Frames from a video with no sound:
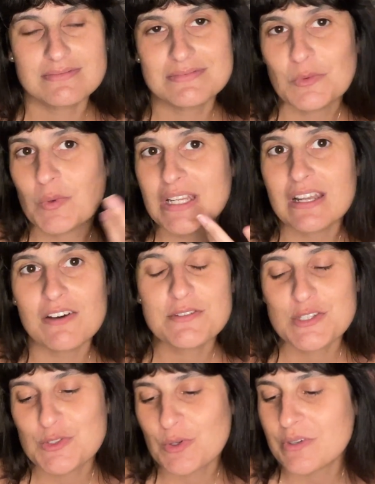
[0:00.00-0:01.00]
we love
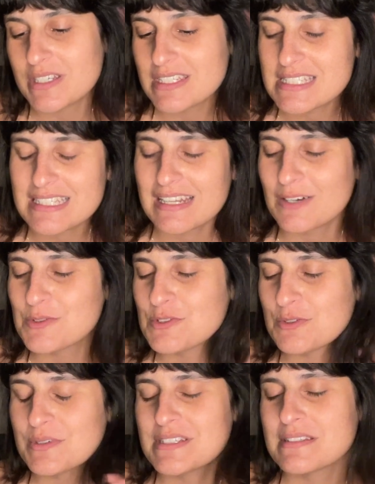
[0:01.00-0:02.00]
stories and how
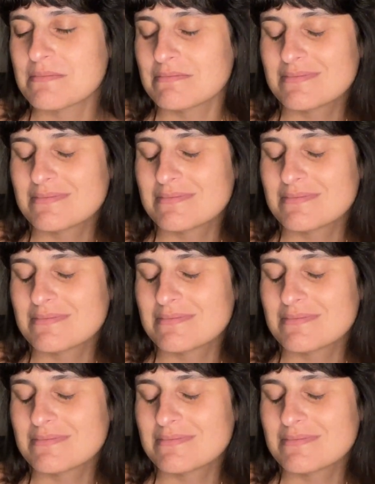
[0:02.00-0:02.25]
stories...